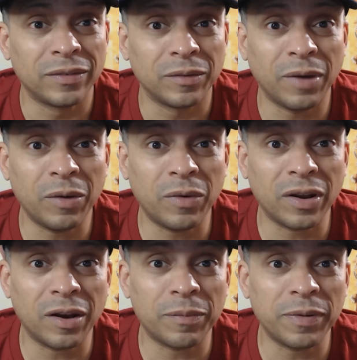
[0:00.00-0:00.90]
you might want to
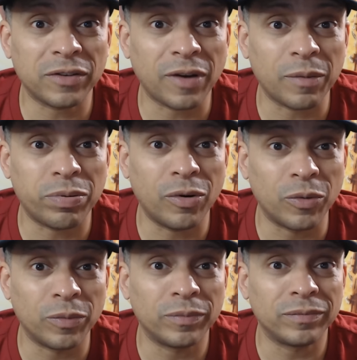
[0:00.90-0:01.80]
get a PS5
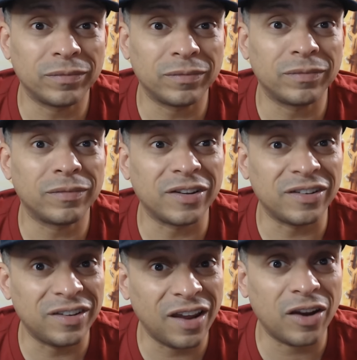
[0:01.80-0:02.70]
Pro.
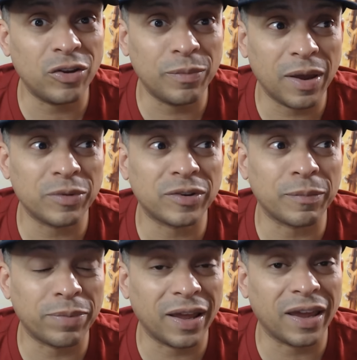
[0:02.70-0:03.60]
Because there you'll be able to
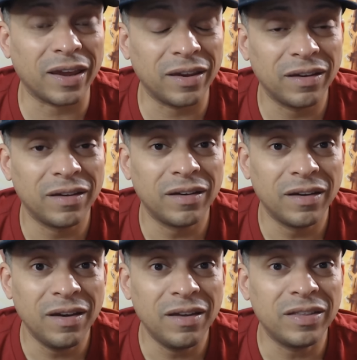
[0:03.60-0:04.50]
play
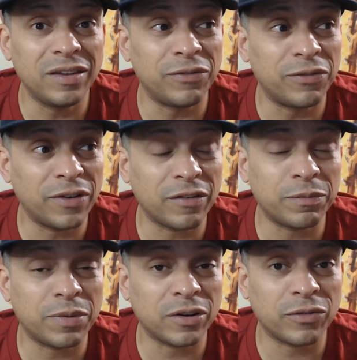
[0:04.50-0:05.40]
the very
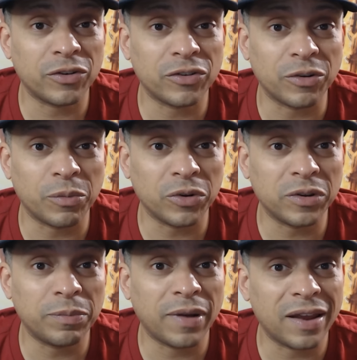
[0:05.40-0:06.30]
best version of
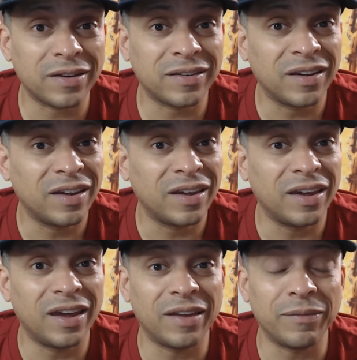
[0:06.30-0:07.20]
multiplats
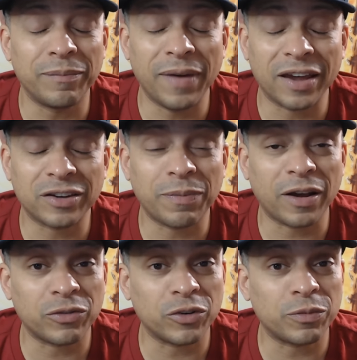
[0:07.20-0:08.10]
and
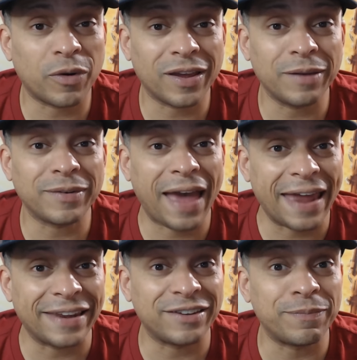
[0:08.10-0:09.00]
Xbox first party games
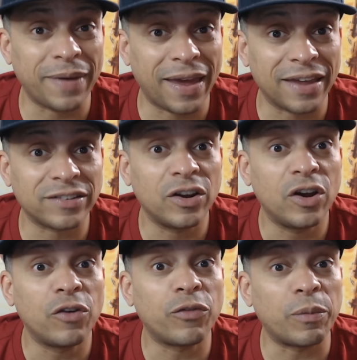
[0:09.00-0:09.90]
at its best
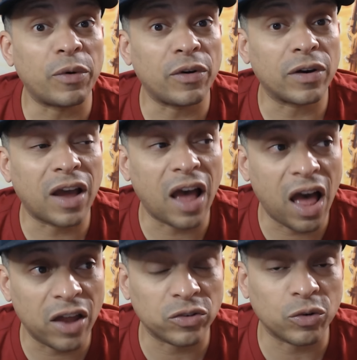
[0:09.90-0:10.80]
from a
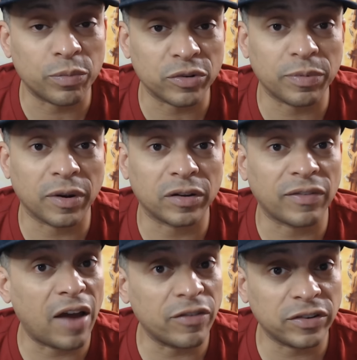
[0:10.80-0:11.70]
console perspective.
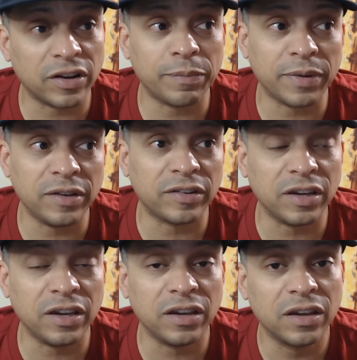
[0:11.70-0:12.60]
Obviously,
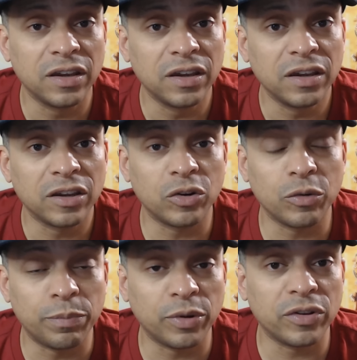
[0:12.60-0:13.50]
PC, you know, you
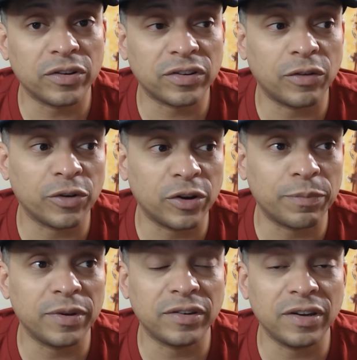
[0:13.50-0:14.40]
build yourself a good
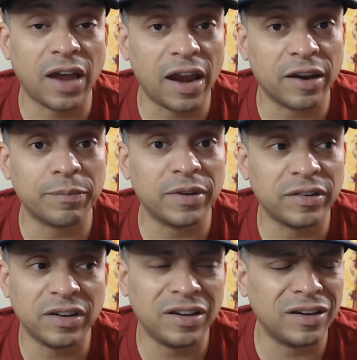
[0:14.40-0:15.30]
PC, high-end
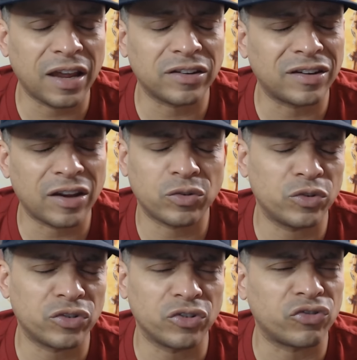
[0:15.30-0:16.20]
PC, that's
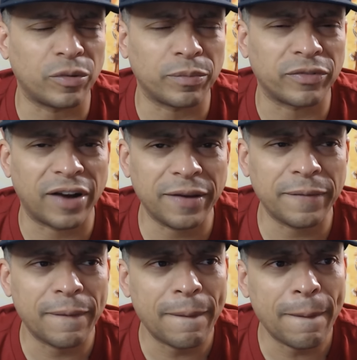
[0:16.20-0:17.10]
always going to trump, right?
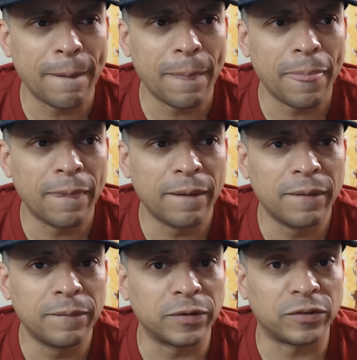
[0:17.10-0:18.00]

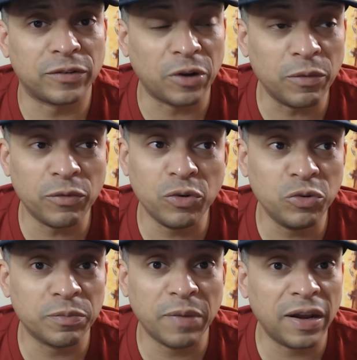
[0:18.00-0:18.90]
But some of you
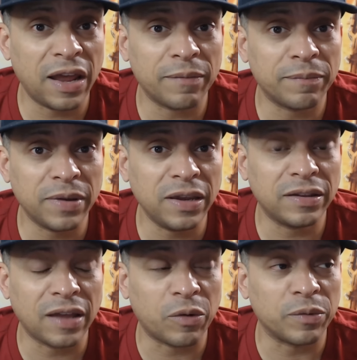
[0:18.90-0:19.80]
may not be
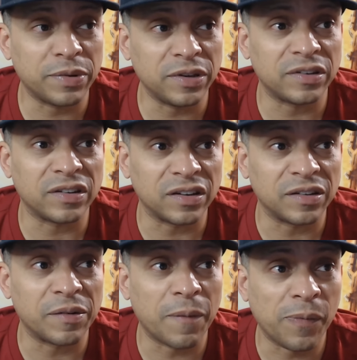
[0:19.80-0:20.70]
down with PC.
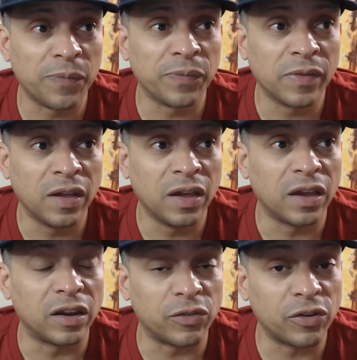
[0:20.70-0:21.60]

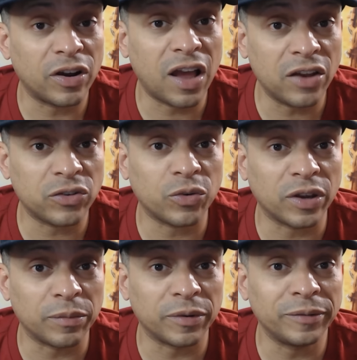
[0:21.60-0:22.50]
If you're a console
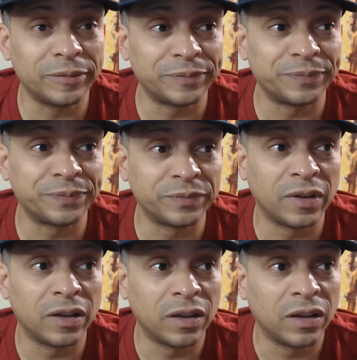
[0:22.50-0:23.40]
gamer,
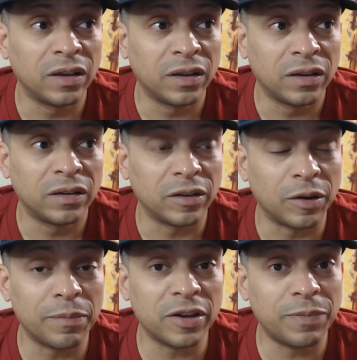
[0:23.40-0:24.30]
your
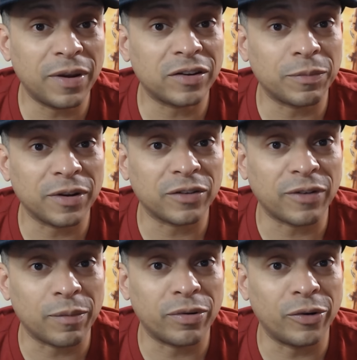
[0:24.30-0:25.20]
best bet is a
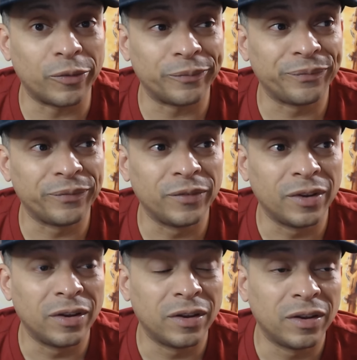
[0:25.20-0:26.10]
PS5 Pro.
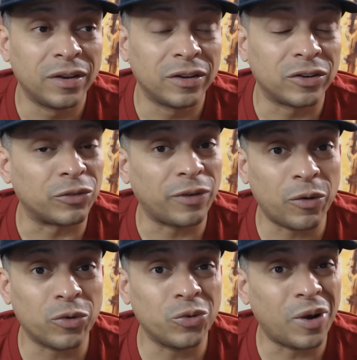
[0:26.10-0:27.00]
If I
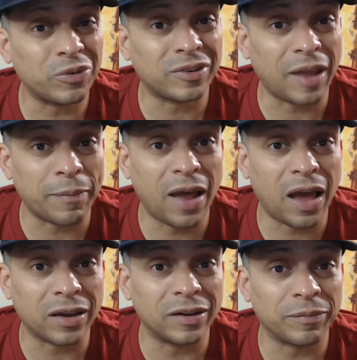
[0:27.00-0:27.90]
were you, I would stop
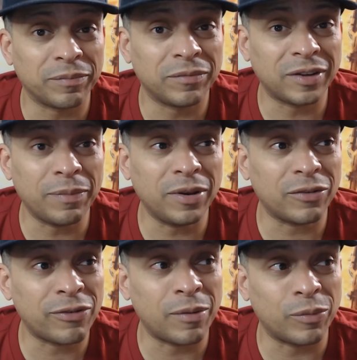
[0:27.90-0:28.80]
knocking it. Stop being a
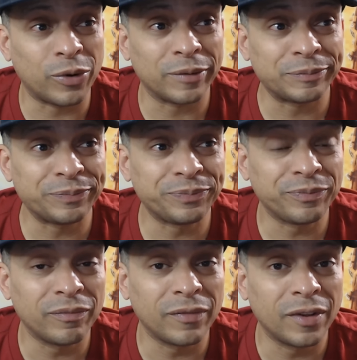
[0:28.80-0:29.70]
fanboy.
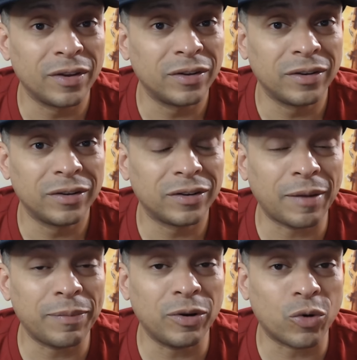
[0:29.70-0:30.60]

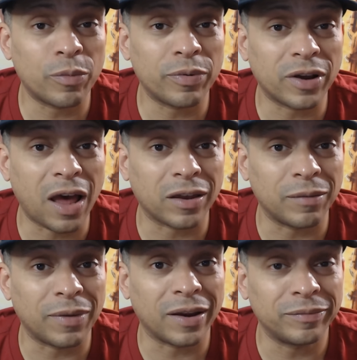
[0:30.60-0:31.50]
Stop being a corporate
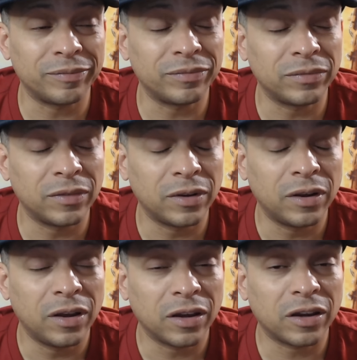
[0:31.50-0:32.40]
concubine.
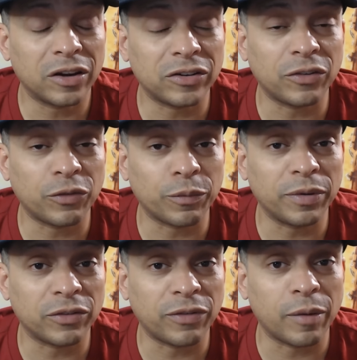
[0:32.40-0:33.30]
Get yourself a
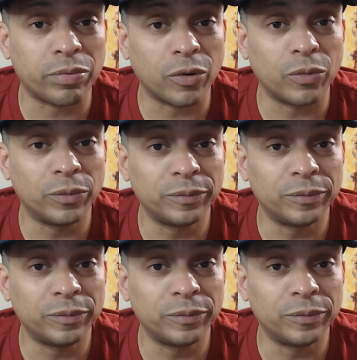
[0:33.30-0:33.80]
PS5 Pro.